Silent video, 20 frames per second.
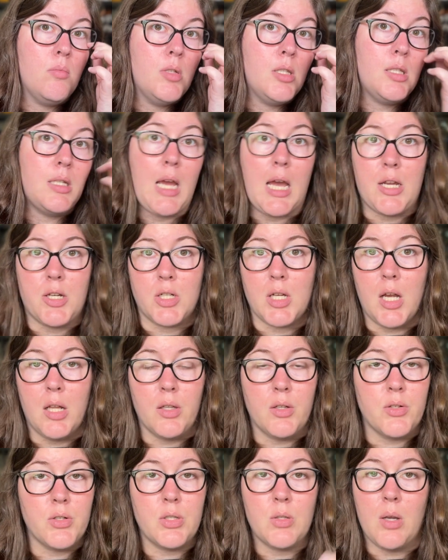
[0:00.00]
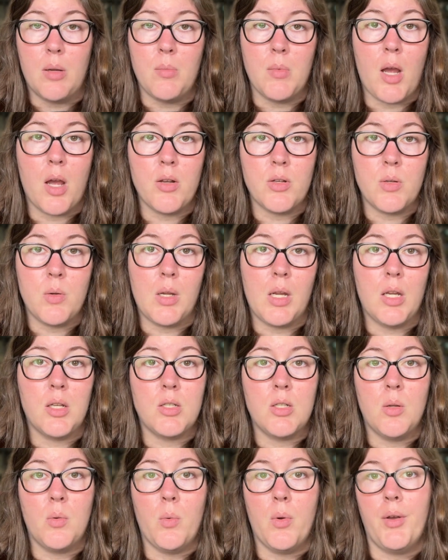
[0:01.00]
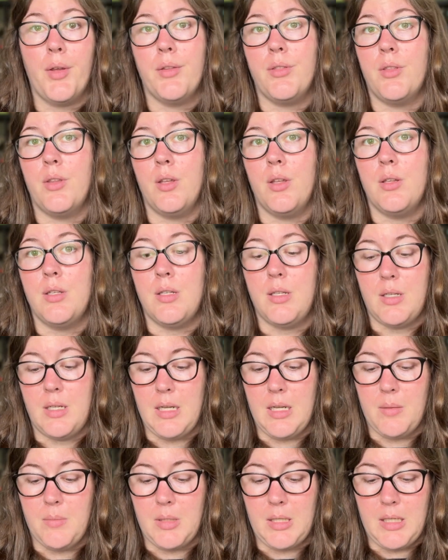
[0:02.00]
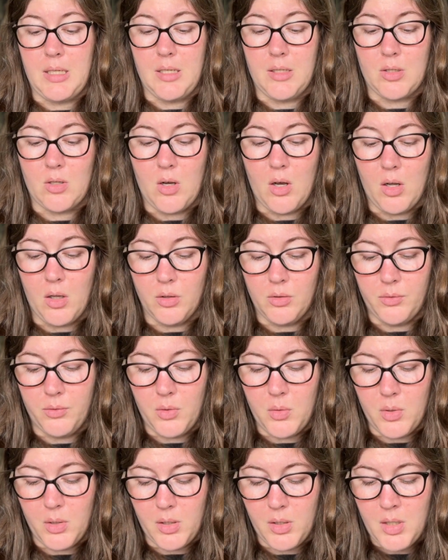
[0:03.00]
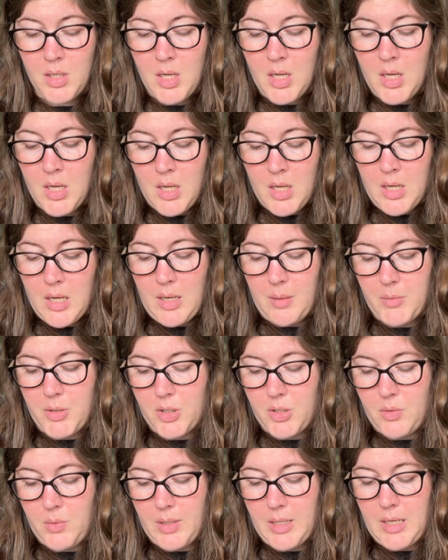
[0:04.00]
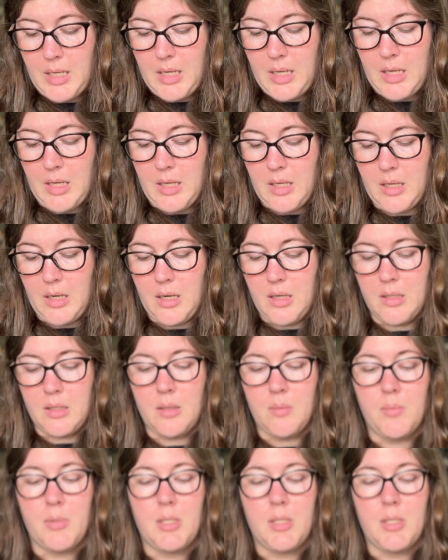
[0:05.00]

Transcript: stash colors, so I'm not doing it to what the DMC is called for. I'm just doing it in some